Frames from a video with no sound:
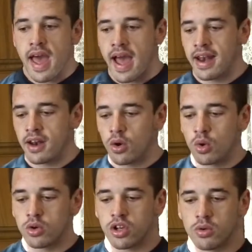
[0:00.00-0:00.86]
and then
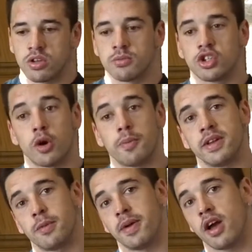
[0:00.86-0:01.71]
also some shopping
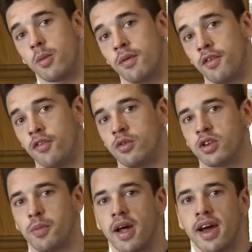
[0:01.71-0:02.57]
to pick up with a few
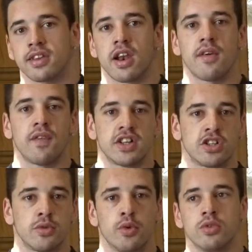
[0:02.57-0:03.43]
supplies like
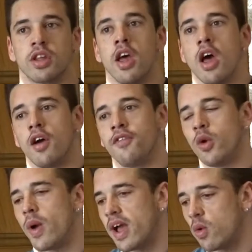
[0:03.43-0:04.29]
vegetables, a
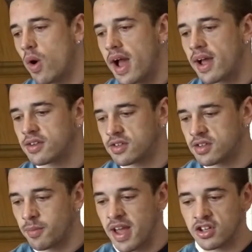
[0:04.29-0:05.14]
few egg whites,
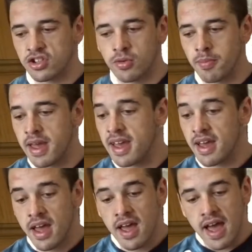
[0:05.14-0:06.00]
some extra meat,